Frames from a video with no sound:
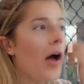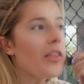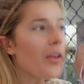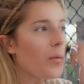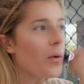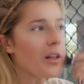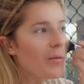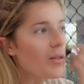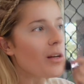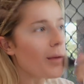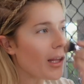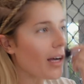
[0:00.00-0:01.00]
that one of them's
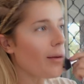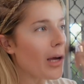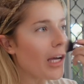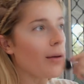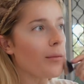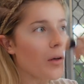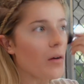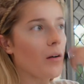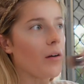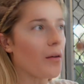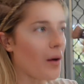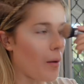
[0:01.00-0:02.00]
gonna be like a makeup
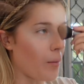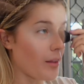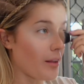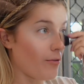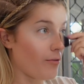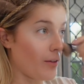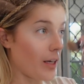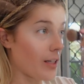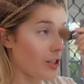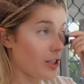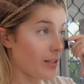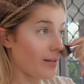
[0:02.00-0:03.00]
guru and go, what the fuck is
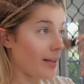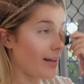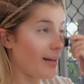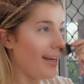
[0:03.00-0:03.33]
she doing?